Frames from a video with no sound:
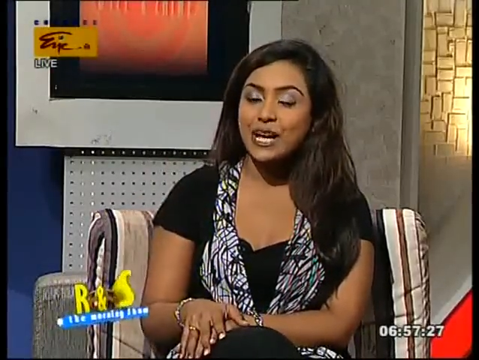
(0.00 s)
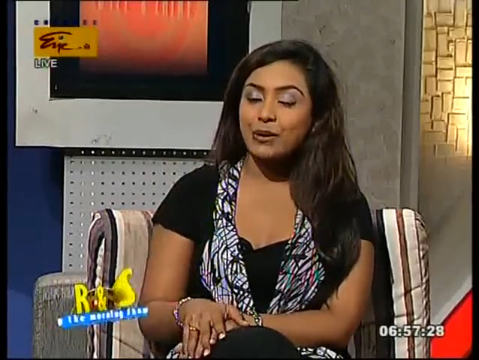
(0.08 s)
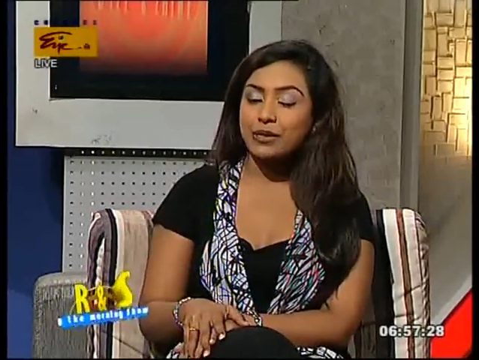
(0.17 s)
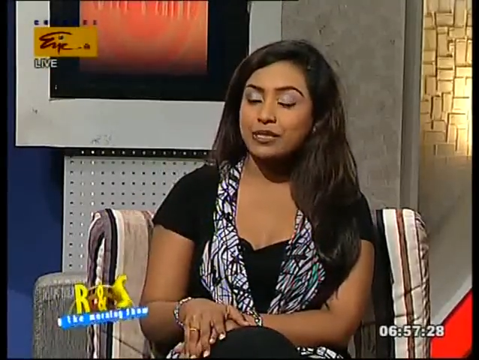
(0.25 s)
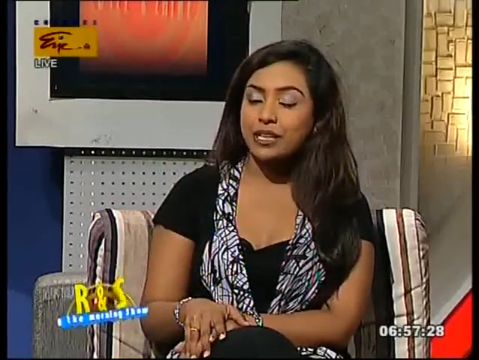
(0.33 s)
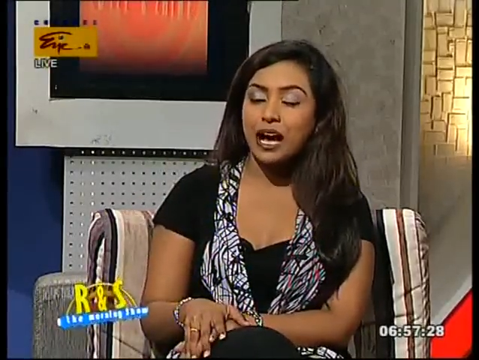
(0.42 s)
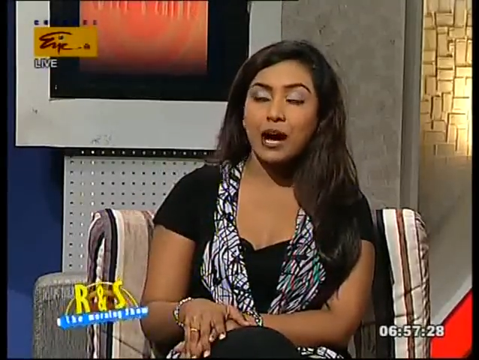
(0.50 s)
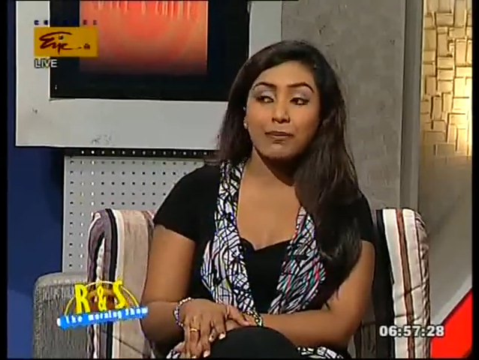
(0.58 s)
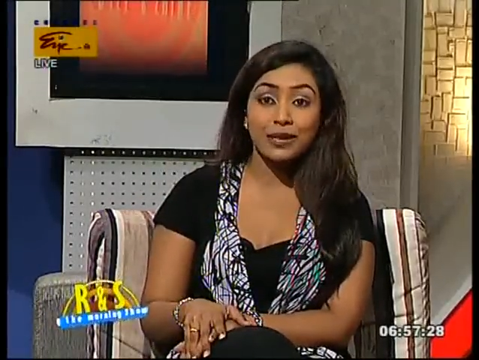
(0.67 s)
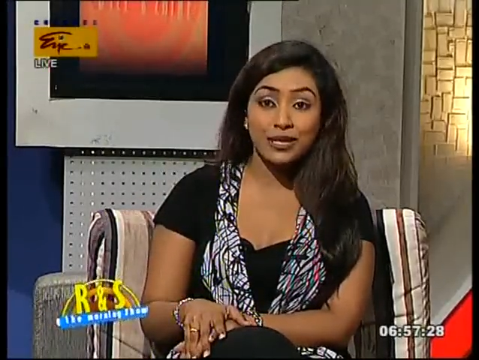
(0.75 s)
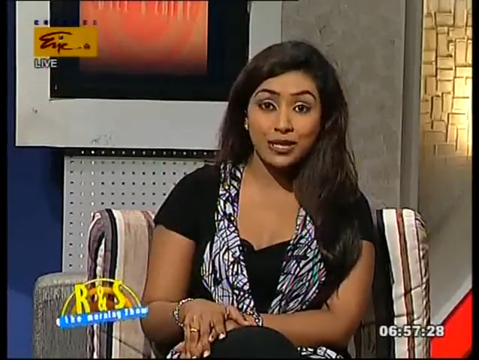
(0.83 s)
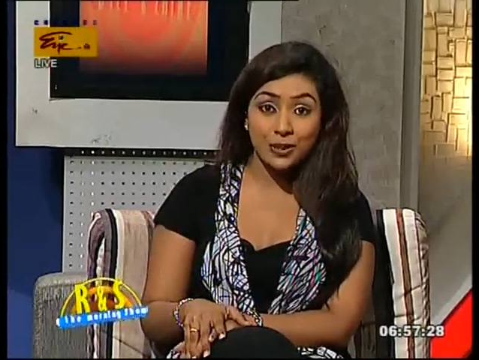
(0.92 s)
It's our
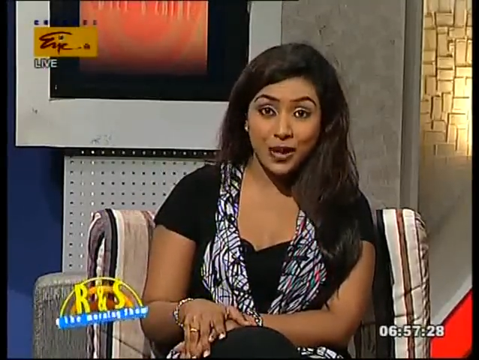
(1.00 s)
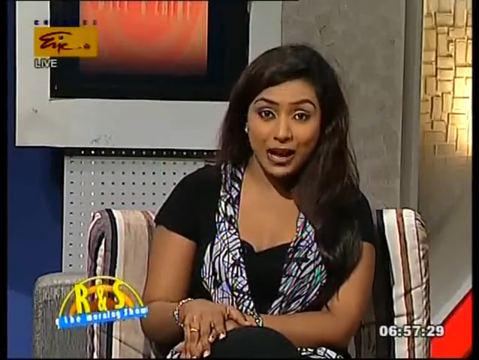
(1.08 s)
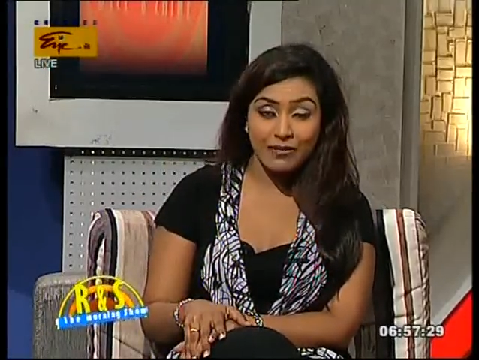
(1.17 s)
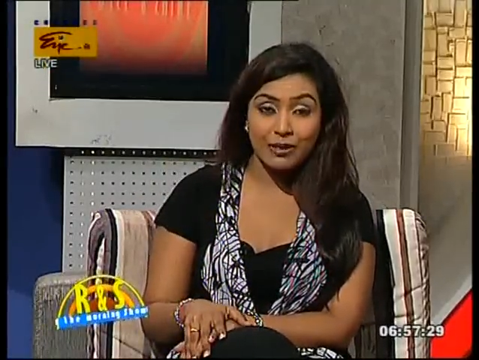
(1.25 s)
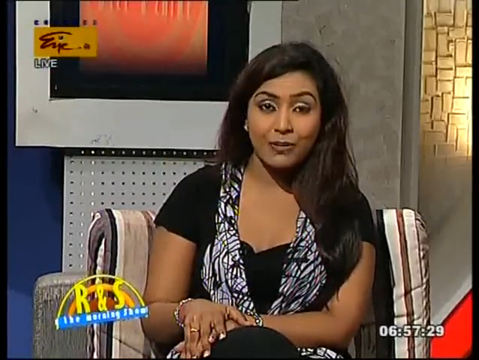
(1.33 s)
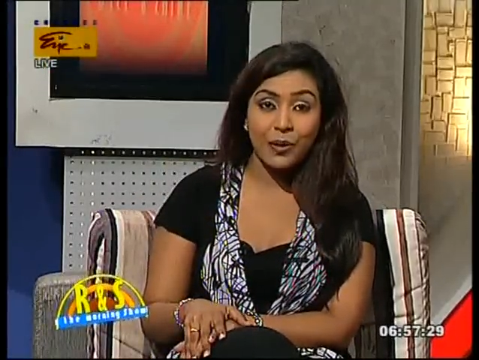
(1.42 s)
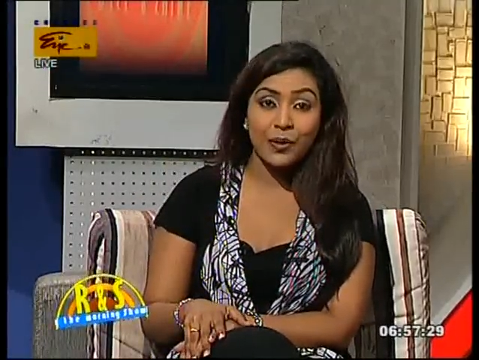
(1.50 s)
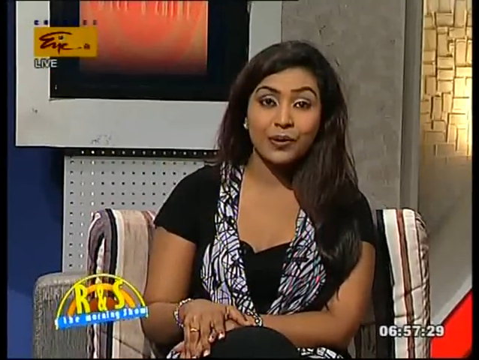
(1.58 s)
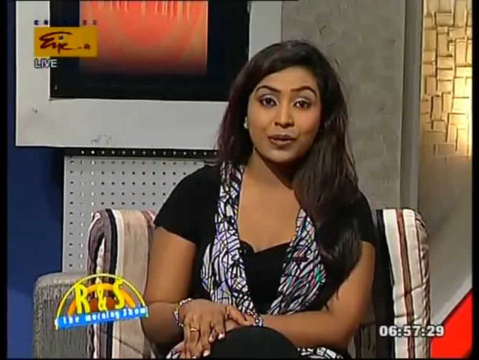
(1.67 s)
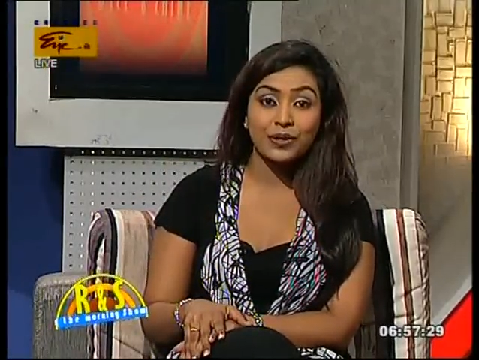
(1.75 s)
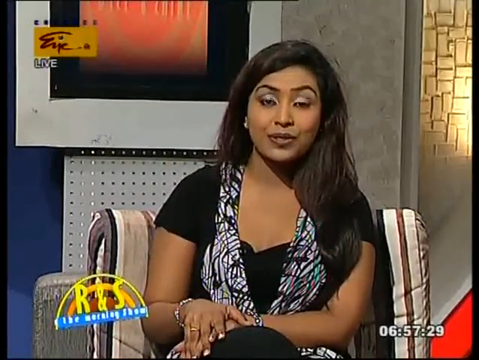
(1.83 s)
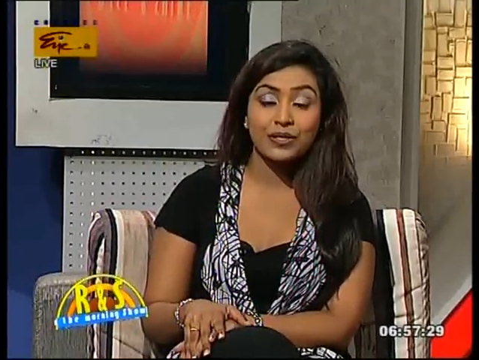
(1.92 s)
pleasure to have him on
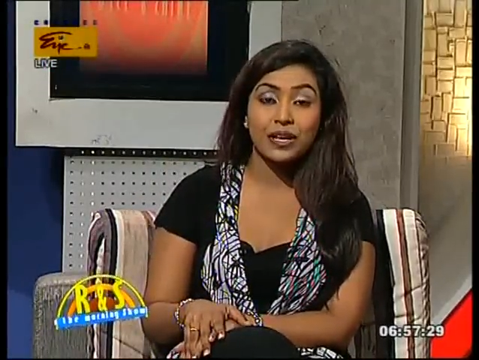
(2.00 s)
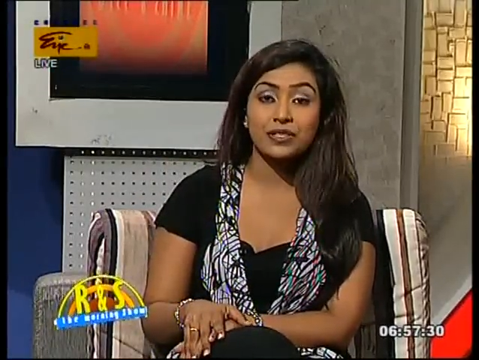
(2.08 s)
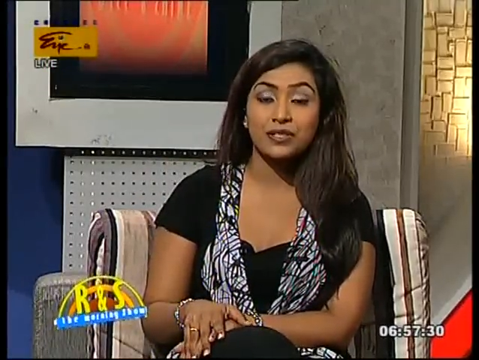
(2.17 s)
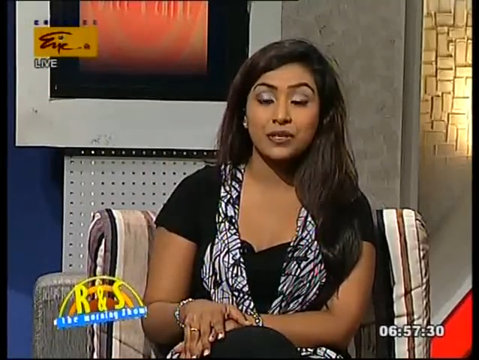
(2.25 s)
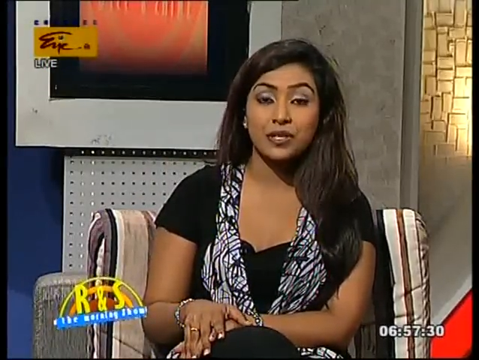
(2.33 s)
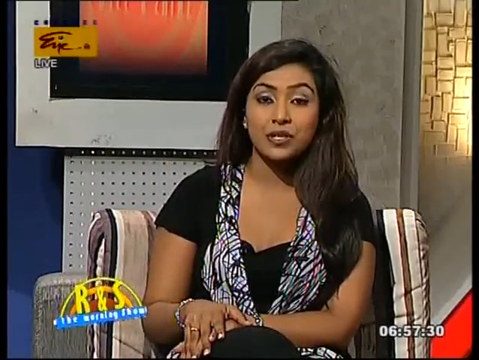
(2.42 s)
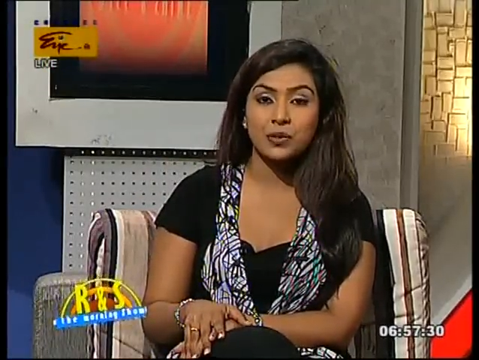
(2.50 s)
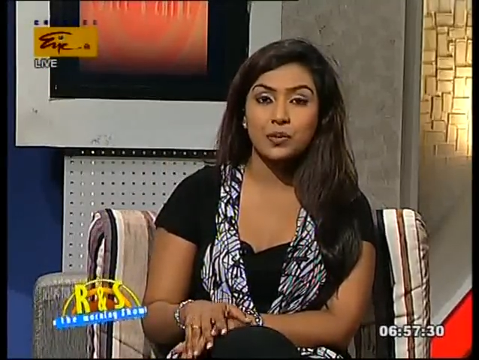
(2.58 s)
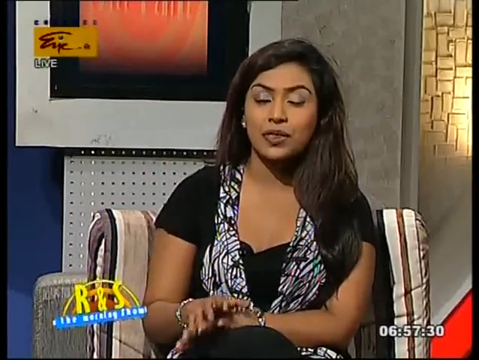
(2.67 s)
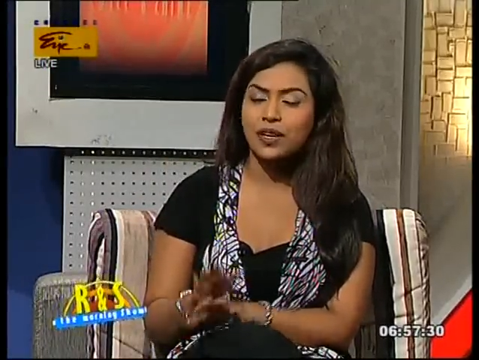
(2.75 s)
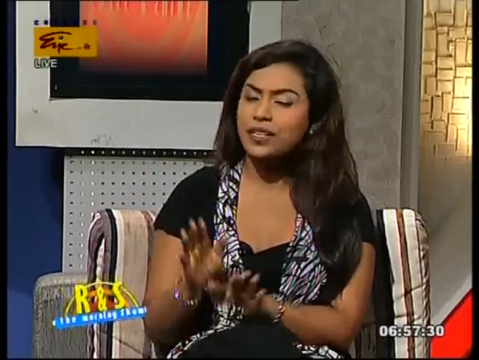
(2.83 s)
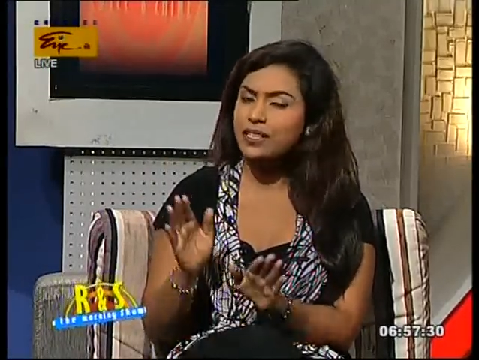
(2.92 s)
this studios
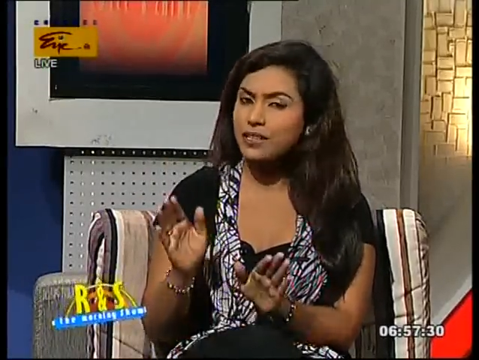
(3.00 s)
with us.